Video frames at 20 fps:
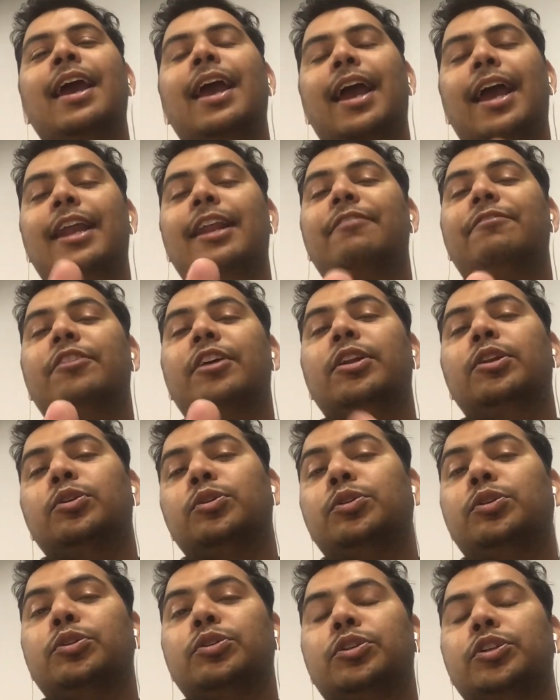And if you're new
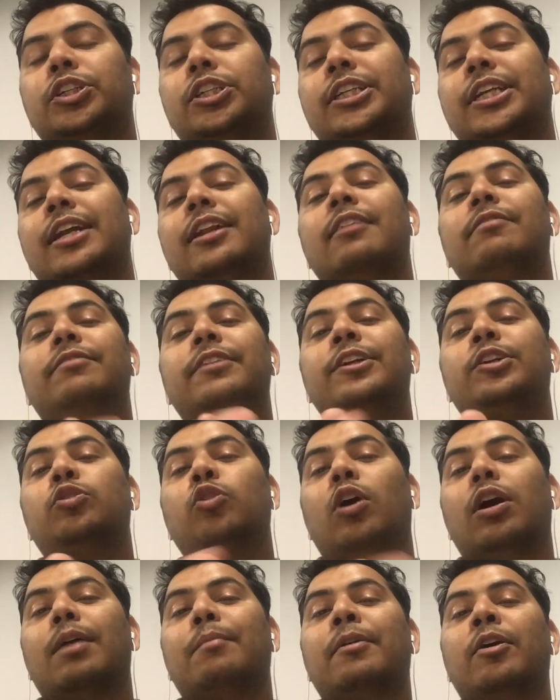to this channel, we
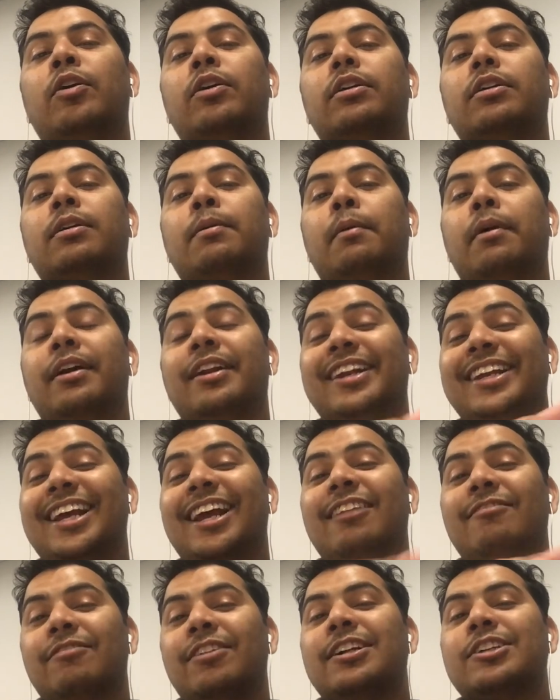talk about
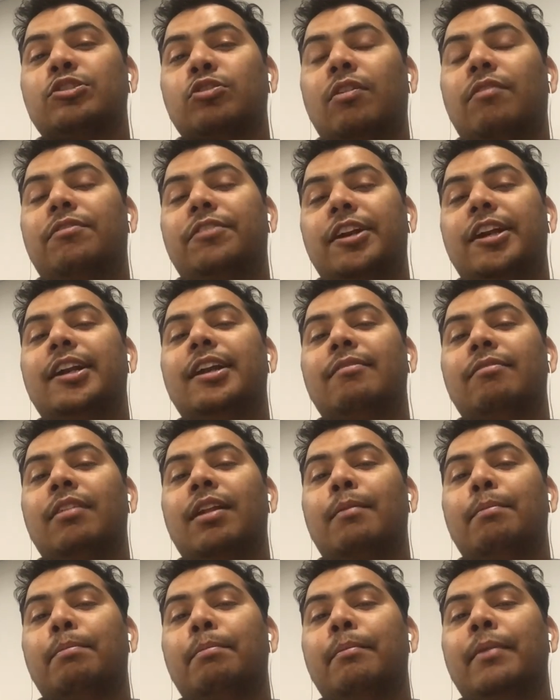real world software
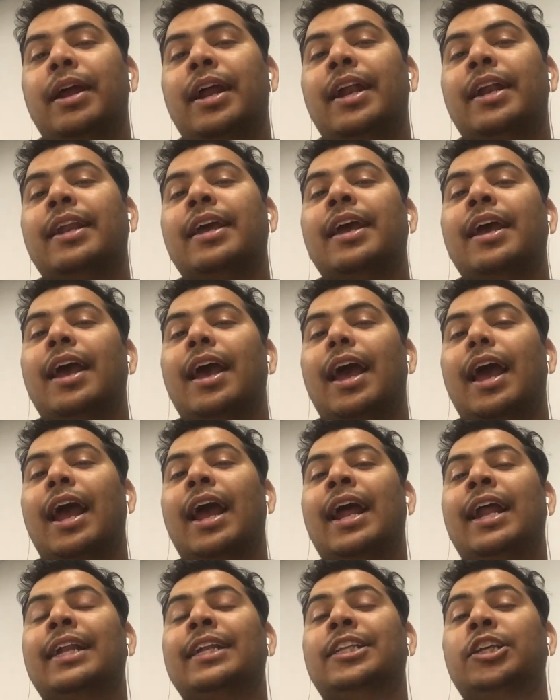development
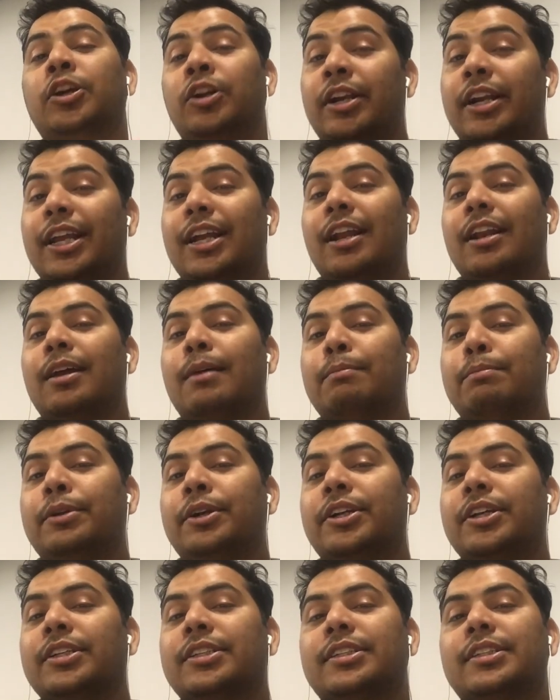and theoretical
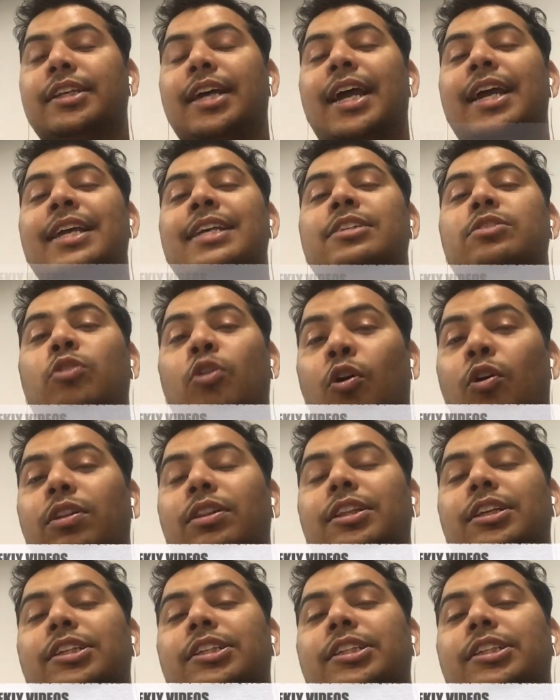computer science on this